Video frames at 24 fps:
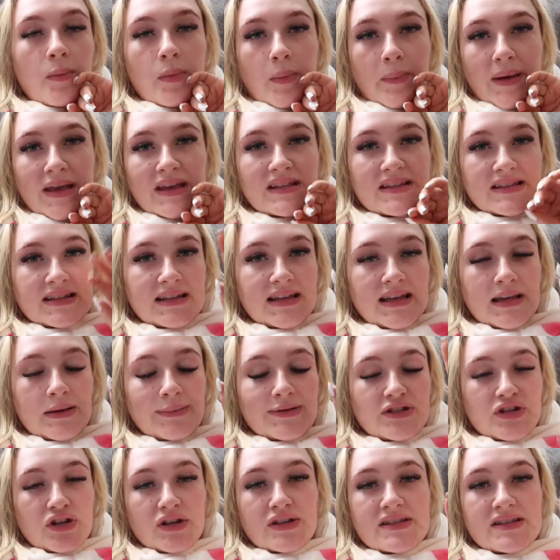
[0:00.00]
But basically,
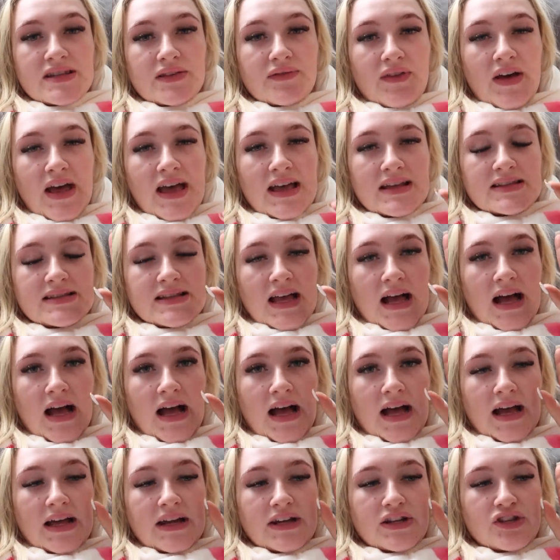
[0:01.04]
we took her to the vets
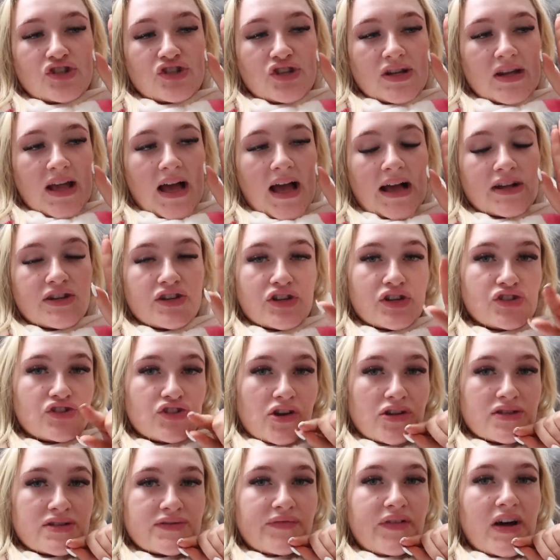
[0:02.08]
and she had
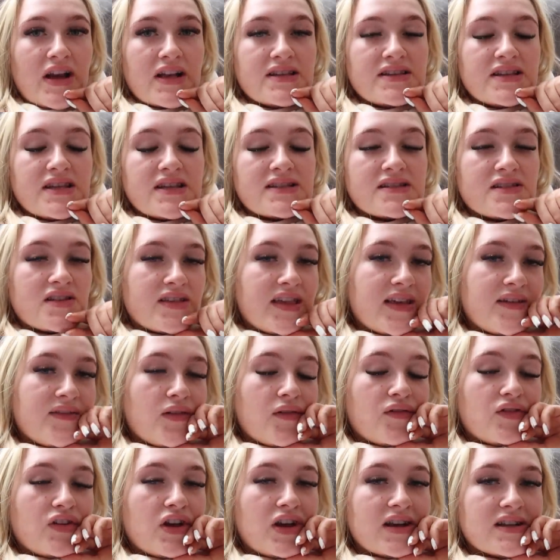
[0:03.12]
conjunctivitis. So they've
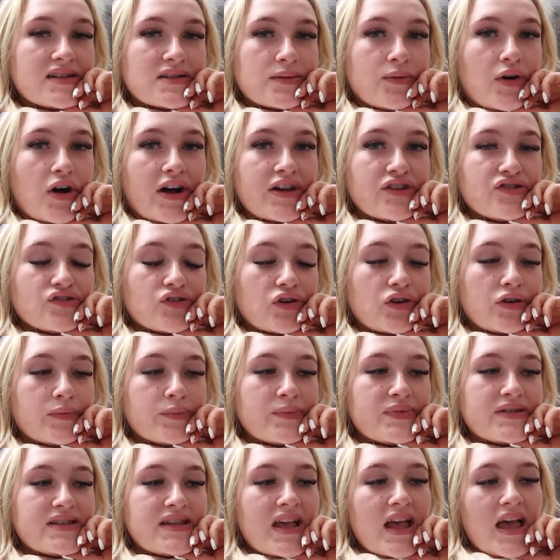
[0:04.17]
given her some eye
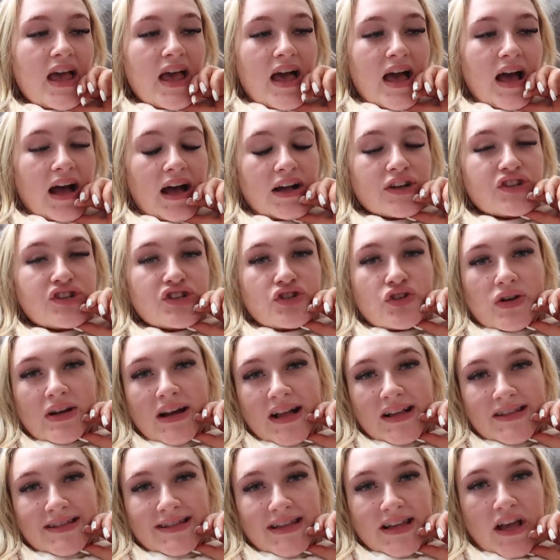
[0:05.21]
drops and she's not
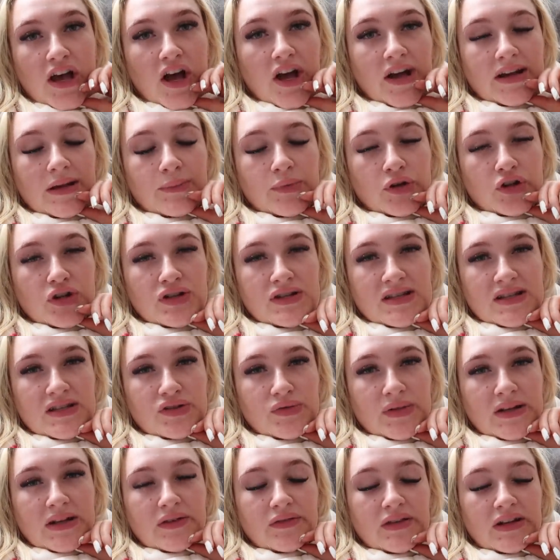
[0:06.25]
allowed to see Ernie because
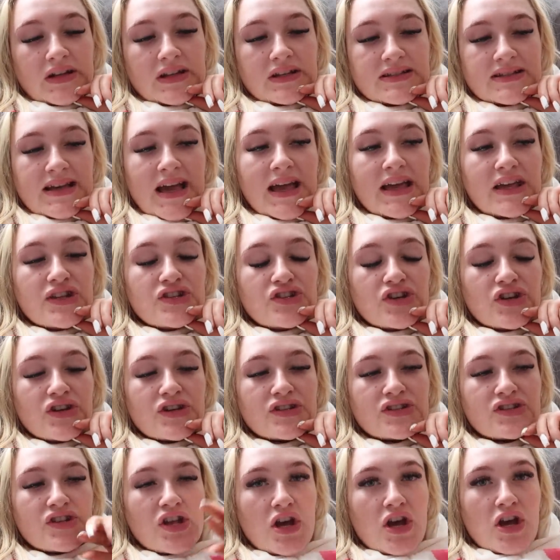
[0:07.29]
it's really, really
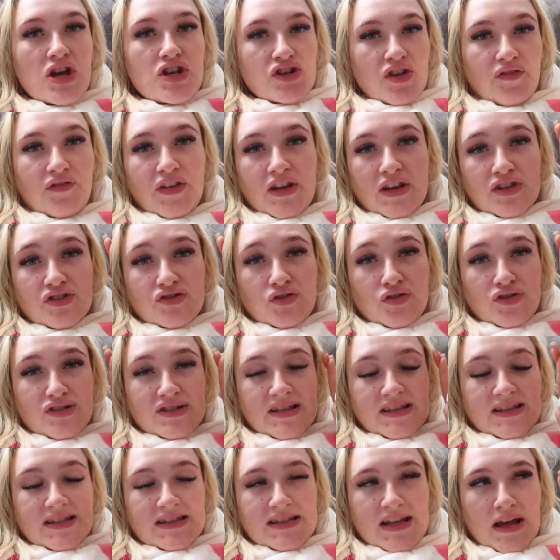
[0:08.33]
contagious. So fingers crossed
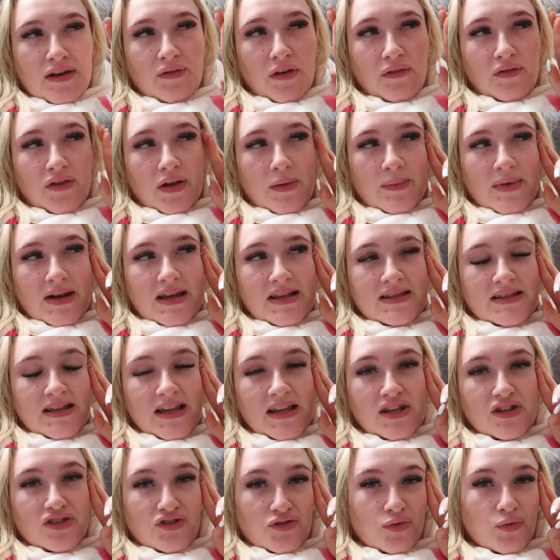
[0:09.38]
in the 10-15 minutes that
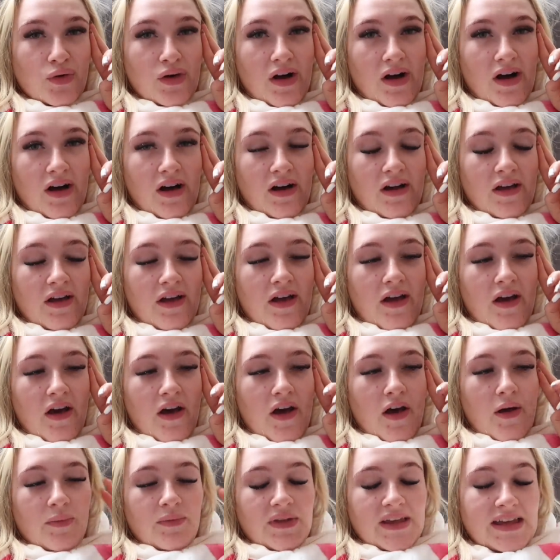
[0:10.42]
he saw her,
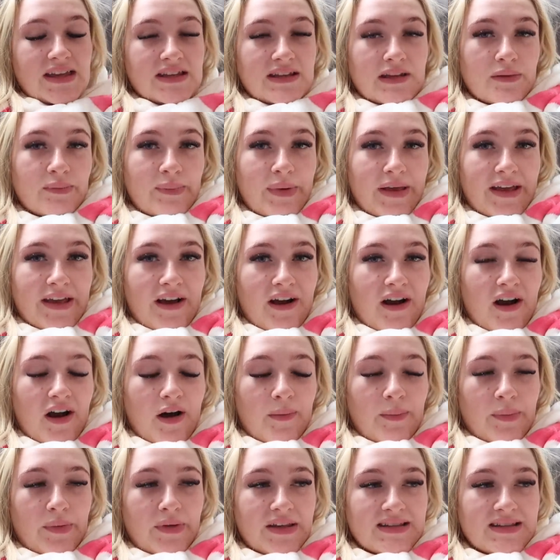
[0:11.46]
that he didn't pick it up.